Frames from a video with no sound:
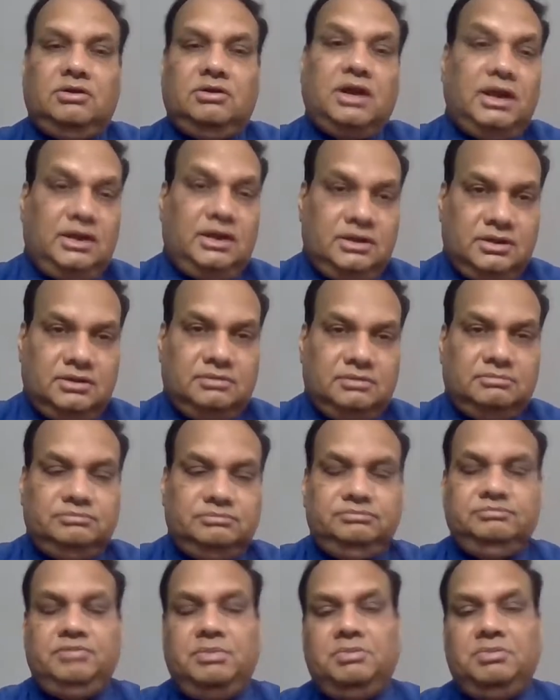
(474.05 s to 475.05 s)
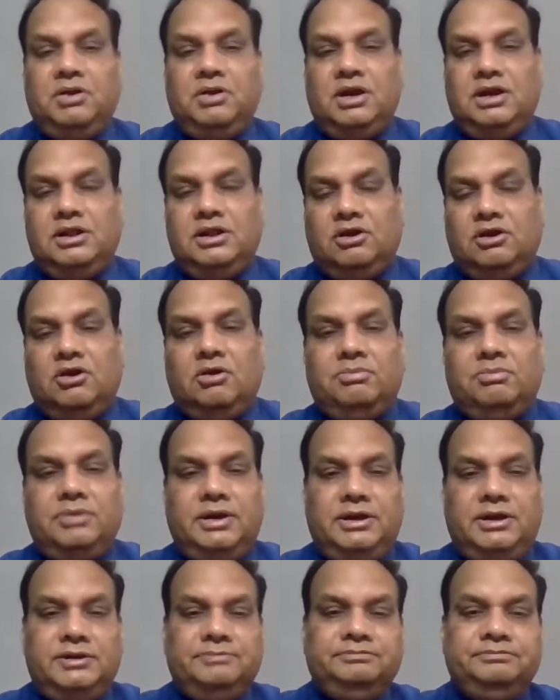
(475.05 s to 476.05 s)
like people run in the
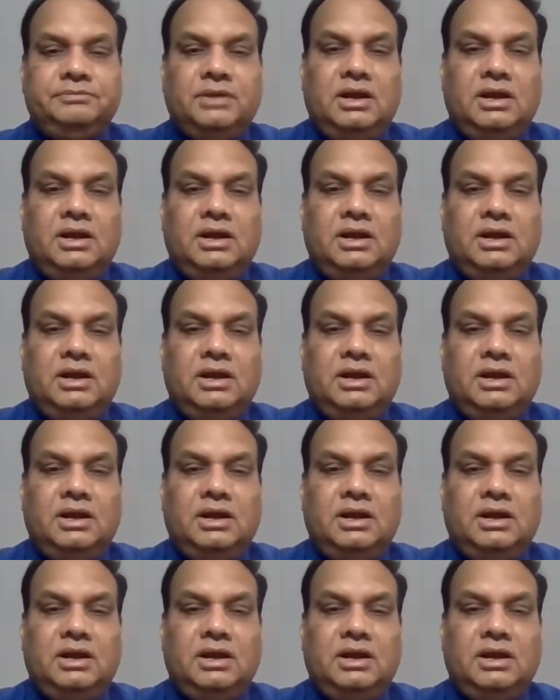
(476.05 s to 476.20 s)
corporate.